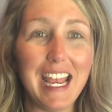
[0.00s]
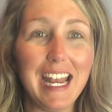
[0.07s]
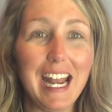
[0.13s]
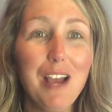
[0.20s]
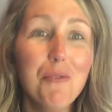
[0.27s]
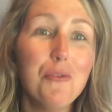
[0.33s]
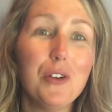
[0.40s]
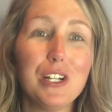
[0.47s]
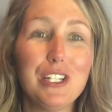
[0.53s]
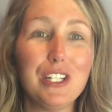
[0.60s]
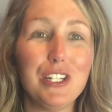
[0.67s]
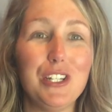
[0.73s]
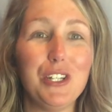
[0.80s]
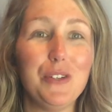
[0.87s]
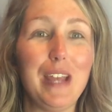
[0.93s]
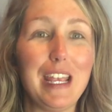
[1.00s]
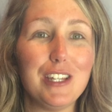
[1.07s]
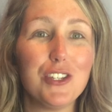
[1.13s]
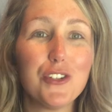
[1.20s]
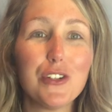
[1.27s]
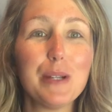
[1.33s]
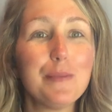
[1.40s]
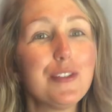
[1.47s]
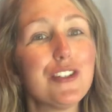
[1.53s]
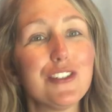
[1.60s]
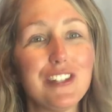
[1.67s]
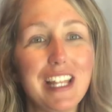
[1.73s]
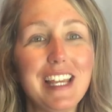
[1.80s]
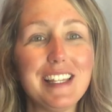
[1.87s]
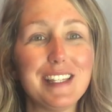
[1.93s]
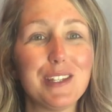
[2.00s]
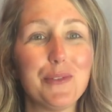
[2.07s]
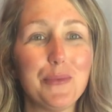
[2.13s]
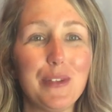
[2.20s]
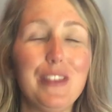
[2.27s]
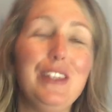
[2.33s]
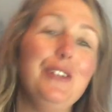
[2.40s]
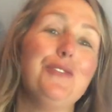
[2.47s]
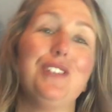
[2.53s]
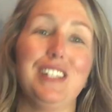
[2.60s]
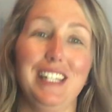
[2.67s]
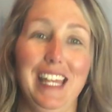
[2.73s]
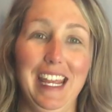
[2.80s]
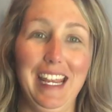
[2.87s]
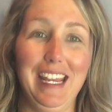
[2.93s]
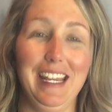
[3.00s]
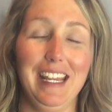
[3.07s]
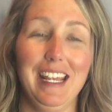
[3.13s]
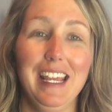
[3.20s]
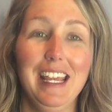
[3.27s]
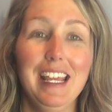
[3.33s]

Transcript: and I want to do a scripture lesson with you today.